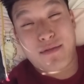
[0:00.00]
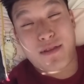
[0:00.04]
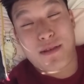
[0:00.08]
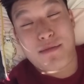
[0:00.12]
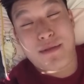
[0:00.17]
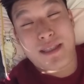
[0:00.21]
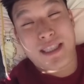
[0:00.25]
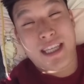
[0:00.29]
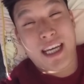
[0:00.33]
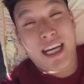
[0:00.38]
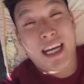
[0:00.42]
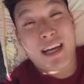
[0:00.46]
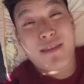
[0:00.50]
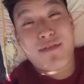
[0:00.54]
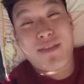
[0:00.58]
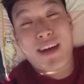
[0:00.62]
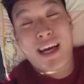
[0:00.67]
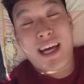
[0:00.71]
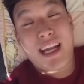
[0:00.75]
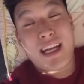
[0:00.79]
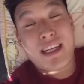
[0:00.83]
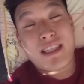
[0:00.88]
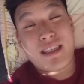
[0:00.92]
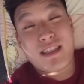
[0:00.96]
So I'm gonna take
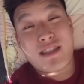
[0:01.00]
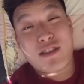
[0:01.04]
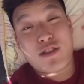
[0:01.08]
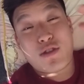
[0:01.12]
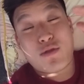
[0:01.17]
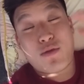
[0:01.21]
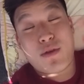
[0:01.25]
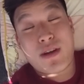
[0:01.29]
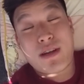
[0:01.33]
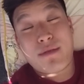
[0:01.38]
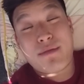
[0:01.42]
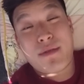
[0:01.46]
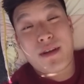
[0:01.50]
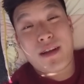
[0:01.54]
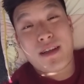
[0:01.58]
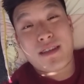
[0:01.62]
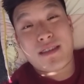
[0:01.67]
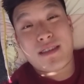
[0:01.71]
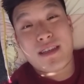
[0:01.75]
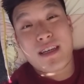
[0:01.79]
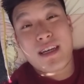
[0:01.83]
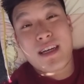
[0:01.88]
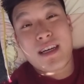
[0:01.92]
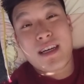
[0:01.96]
advantage of these 20
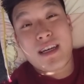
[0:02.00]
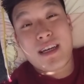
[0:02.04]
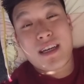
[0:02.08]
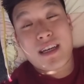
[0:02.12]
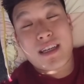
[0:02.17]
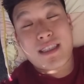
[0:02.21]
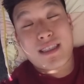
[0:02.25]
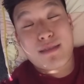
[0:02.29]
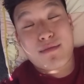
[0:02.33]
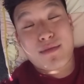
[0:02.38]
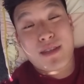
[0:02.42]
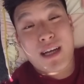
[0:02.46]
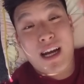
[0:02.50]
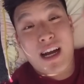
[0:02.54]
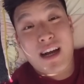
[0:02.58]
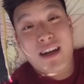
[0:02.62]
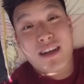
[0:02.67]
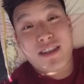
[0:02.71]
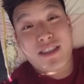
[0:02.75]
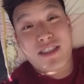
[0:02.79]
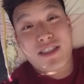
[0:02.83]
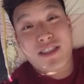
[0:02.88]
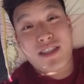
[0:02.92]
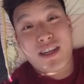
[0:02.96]
minutes because I'm tired
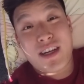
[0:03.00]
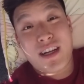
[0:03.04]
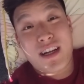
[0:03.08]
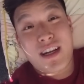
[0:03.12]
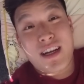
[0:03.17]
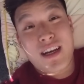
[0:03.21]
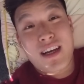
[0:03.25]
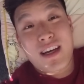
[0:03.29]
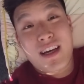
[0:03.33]
of shit.